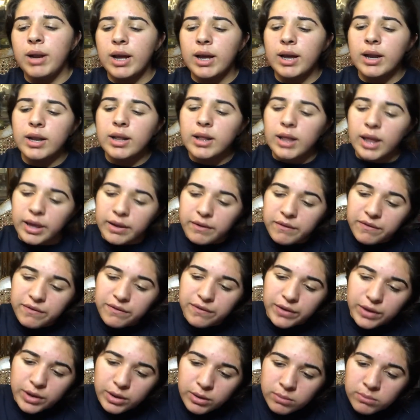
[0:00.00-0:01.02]
I got to, like,
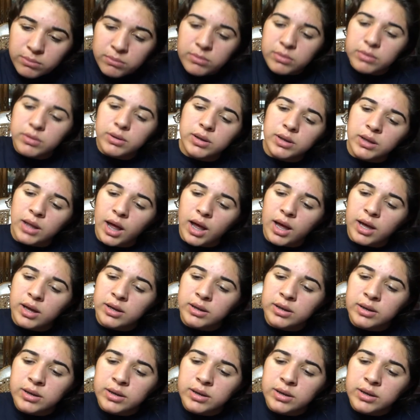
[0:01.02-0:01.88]
film a lot,